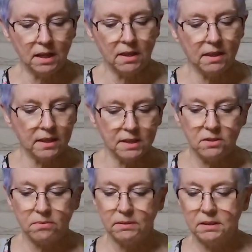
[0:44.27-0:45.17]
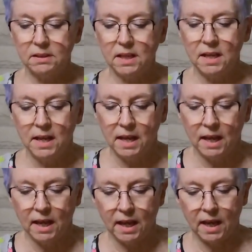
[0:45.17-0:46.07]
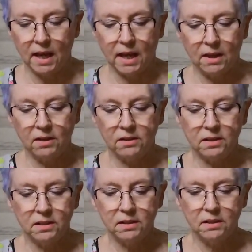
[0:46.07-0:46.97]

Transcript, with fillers: this one, and